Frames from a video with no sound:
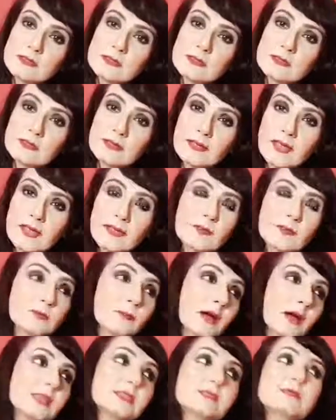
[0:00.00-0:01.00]
Okay, it
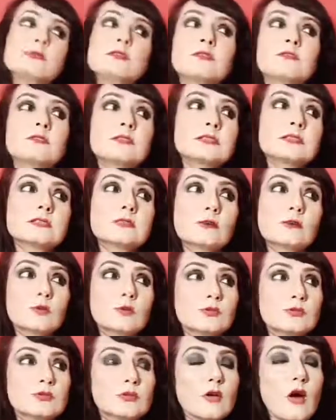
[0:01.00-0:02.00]
reminds me of this
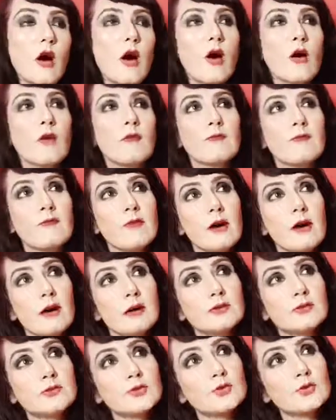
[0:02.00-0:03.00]
quote of
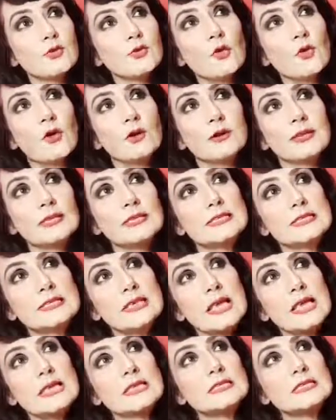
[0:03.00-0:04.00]
Tagore that
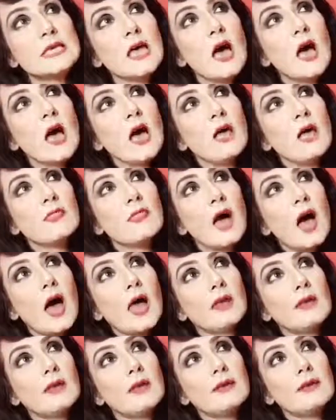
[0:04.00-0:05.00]
says
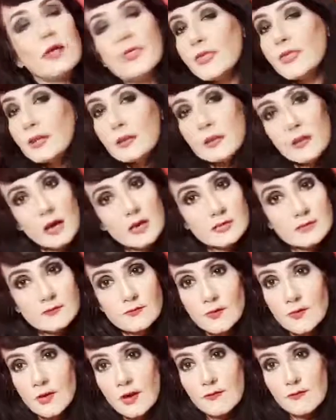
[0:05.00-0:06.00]
that nothing lasts
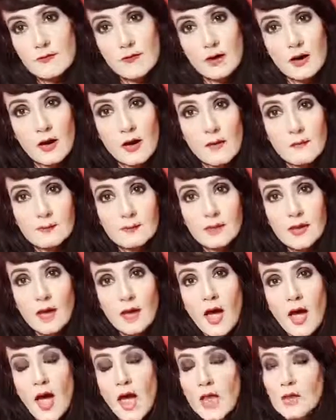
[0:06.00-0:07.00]
forever
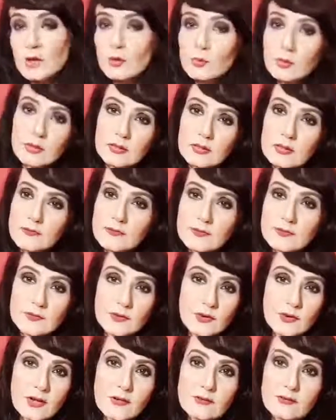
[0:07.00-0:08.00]
and no one lives
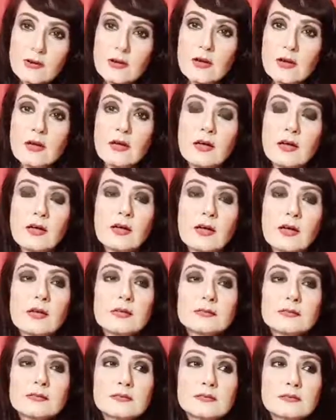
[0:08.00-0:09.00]
forever.
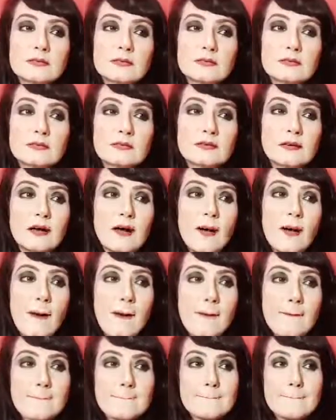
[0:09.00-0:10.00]
So
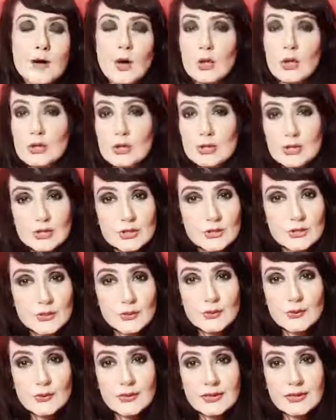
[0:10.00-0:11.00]
all you can do
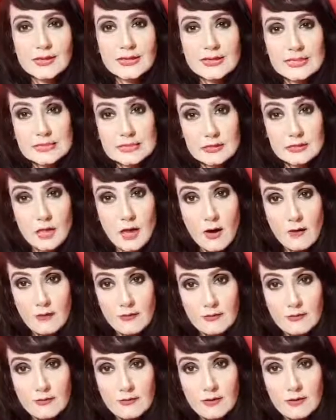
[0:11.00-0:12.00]
is love.
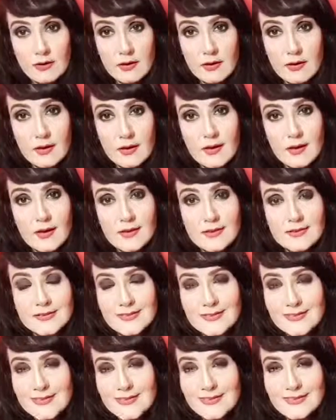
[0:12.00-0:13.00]

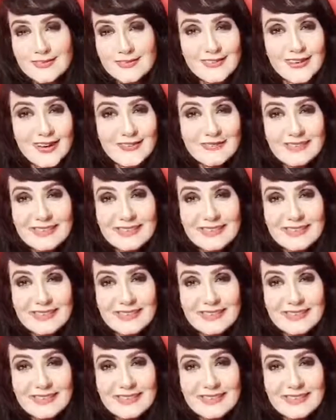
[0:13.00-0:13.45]
So, I